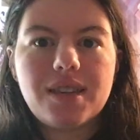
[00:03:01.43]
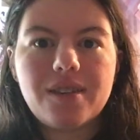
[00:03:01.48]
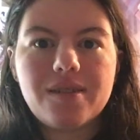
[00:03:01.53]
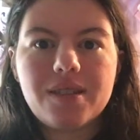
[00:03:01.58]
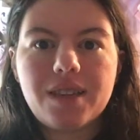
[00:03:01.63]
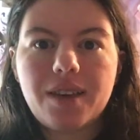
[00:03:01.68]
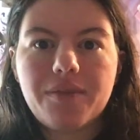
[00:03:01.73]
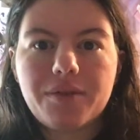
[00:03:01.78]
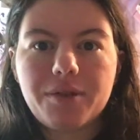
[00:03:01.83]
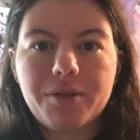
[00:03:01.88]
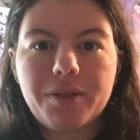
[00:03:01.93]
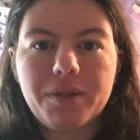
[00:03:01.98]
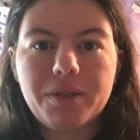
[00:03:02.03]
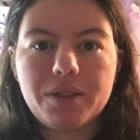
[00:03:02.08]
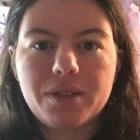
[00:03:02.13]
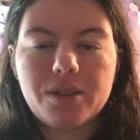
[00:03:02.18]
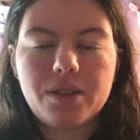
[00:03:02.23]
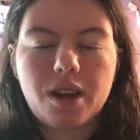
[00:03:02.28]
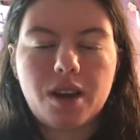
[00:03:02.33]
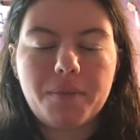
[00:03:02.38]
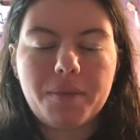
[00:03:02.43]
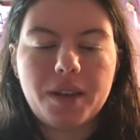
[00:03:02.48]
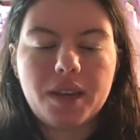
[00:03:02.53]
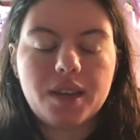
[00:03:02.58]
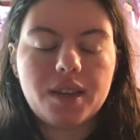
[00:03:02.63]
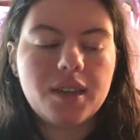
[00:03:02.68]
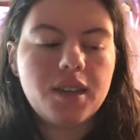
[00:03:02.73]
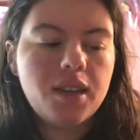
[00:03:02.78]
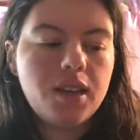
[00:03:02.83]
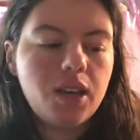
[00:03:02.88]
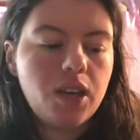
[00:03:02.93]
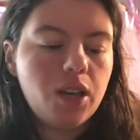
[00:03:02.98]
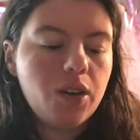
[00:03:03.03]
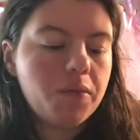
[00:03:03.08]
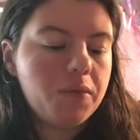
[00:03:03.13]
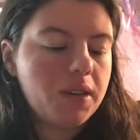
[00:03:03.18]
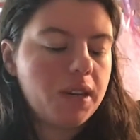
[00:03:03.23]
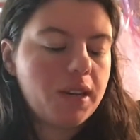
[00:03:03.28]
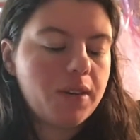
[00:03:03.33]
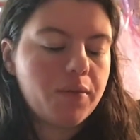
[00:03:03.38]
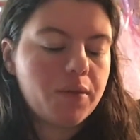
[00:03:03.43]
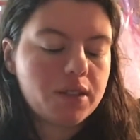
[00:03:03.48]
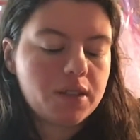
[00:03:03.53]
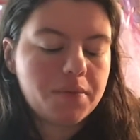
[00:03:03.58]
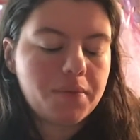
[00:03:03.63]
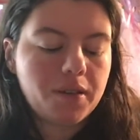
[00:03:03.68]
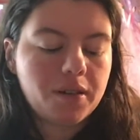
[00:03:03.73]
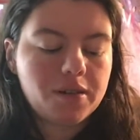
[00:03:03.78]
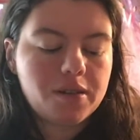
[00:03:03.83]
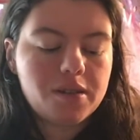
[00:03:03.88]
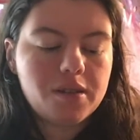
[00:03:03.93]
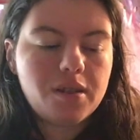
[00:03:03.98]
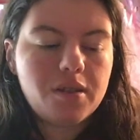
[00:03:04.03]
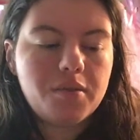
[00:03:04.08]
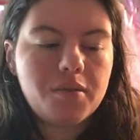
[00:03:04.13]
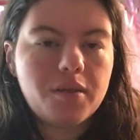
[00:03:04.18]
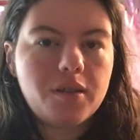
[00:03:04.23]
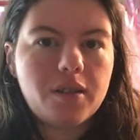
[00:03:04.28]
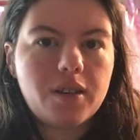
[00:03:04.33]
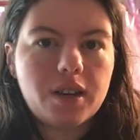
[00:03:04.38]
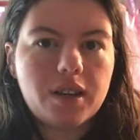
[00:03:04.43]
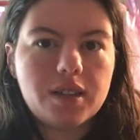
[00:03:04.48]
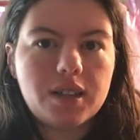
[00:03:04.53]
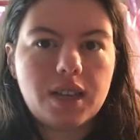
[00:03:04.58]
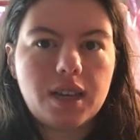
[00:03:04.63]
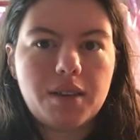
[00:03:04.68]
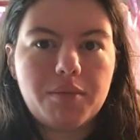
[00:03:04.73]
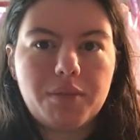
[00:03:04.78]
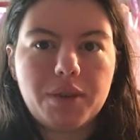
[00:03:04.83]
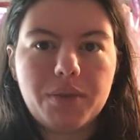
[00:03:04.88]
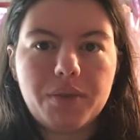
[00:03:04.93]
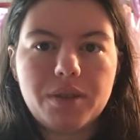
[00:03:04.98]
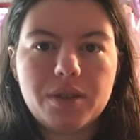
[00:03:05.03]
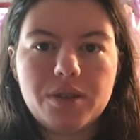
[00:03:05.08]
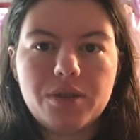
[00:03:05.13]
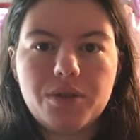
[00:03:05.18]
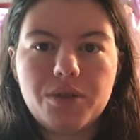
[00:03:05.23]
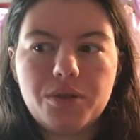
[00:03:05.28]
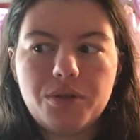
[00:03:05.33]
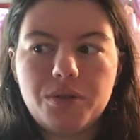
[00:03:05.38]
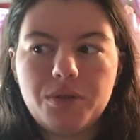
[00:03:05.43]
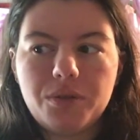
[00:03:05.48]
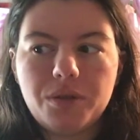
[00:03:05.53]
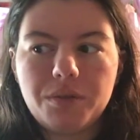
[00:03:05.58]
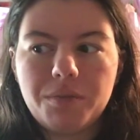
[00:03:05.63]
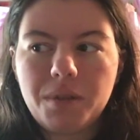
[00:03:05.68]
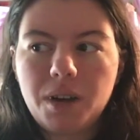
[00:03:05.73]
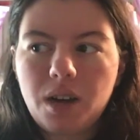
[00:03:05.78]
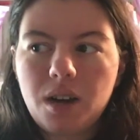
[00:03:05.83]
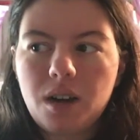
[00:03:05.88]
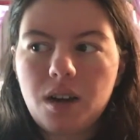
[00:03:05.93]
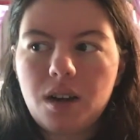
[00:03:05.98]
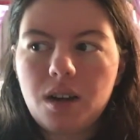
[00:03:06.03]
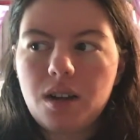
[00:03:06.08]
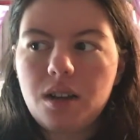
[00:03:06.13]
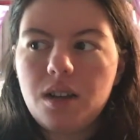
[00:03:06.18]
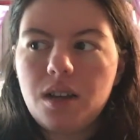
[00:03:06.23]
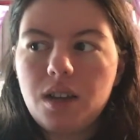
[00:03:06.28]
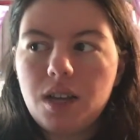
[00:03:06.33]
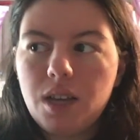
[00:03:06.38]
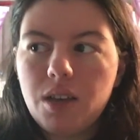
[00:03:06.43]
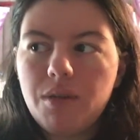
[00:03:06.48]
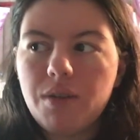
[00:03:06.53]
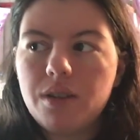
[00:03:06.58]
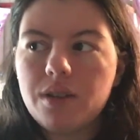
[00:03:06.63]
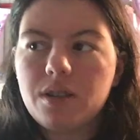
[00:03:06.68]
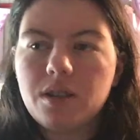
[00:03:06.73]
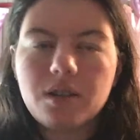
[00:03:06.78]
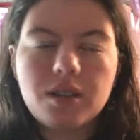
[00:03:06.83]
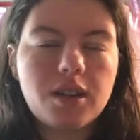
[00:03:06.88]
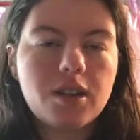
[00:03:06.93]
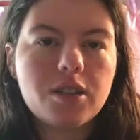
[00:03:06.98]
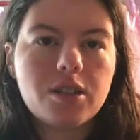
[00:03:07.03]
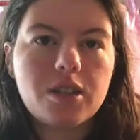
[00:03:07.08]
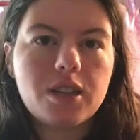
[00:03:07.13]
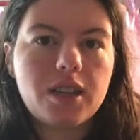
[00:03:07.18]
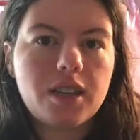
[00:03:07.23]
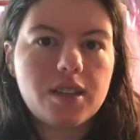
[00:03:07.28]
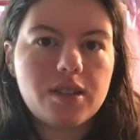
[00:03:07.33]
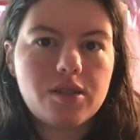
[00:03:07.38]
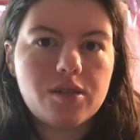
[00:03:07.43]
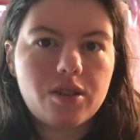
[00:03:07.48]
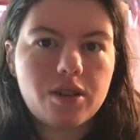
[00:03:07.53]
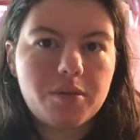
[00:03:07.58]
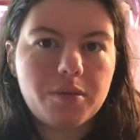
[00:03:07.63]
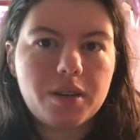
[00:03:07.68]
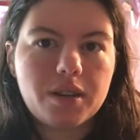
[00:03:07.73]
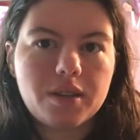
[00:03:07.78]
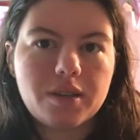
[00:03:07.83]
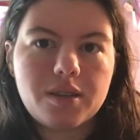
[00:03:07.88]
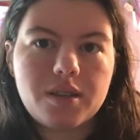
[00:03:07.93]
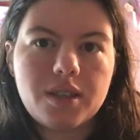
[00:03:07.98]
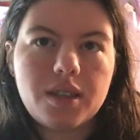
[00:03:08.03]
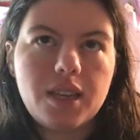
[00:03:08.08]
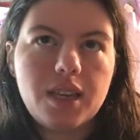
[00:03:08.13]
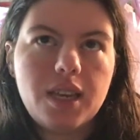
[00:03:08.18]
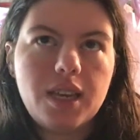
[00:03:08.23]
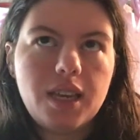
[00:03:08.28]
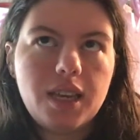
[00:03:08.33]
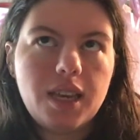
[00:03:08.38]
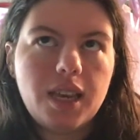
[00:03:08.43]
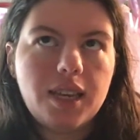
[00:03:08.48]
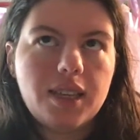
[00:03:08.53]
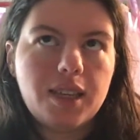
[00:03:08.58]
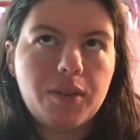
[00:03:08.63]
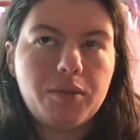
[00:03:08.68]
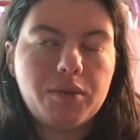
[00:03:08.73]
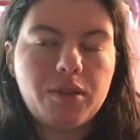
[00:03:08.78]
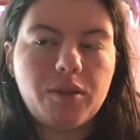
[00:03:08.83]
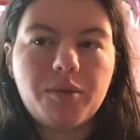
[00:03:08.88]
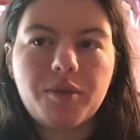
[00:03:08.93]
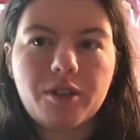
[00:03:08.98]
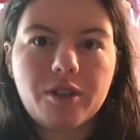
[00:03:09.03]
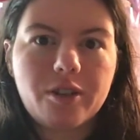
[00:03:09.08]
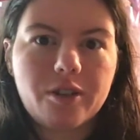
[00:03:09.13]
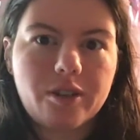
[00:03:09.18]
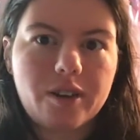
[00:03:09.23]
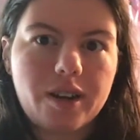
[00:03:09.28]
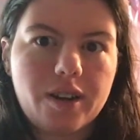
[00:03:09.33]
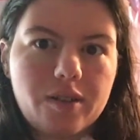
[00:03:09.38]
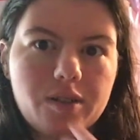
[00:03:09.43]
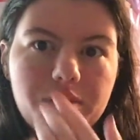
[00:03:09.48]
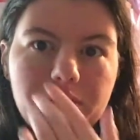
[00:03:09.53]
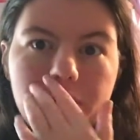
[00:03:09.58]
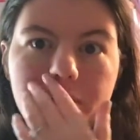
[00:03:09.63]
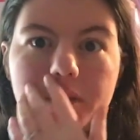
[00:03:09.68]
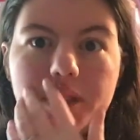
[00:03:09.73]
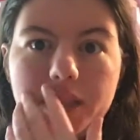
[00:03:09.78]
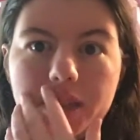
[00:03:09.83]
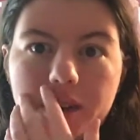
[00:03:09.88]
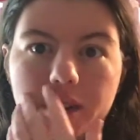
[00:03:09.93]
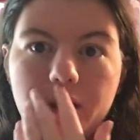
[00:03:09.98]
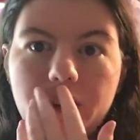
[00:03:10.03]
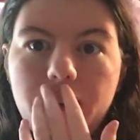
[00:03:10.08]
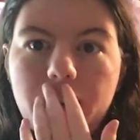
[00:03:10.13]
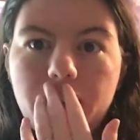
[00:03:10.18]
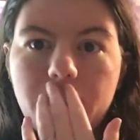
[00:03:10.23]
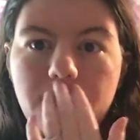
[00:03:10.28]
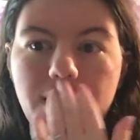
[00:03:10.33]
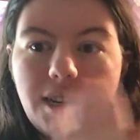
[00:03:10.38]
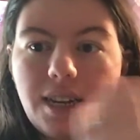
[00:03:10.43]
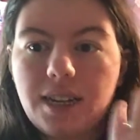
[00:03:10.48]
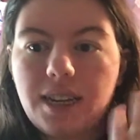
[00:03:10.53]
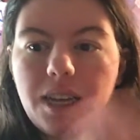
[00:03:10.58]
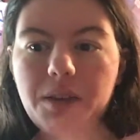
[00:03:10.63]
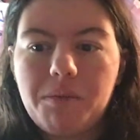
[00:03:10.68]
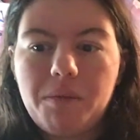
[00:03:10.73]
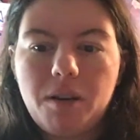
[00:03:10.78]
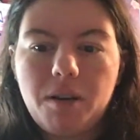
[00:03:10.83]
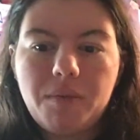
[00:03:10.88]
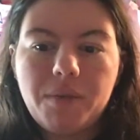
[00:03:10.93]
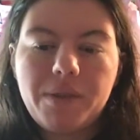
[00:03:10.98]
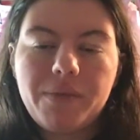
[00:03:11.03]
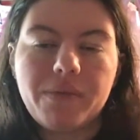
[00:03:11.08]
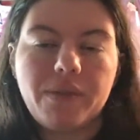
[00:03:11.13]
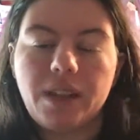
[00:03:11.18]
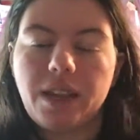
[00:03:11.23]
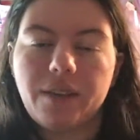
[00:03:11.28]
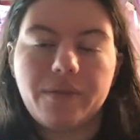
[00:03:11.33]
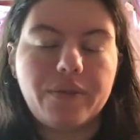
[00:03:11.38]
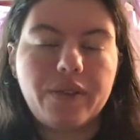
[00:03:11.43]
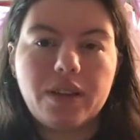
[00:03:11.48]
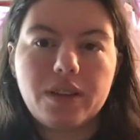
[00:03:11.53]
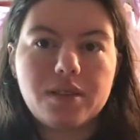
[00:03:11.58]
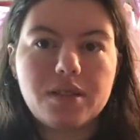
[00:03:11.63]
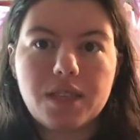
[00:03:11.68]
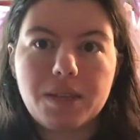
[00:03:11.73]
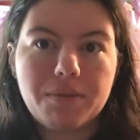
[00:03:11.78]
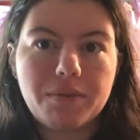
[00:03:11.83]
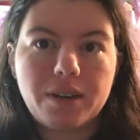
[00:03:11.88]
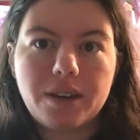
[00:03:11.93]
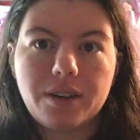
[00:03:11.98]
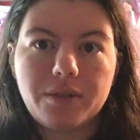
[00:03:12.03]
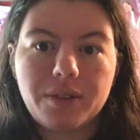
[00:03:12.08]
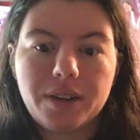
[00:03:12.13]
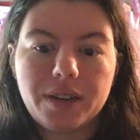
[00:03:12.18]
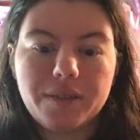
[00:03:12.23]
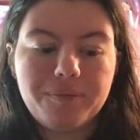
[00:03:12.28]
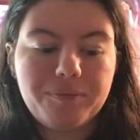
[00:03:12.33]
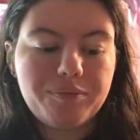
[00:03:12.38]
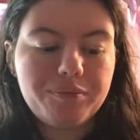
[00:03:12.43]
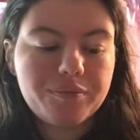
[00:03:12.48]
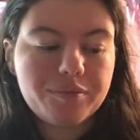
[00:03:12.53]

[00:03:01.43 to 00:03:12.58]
house after we went shopping. We went to Barnes & Noble, and then we went to the mall, went to Lush and Starbucks, and then went over her house for dinner, and then I came home and, like, fell asleep right away.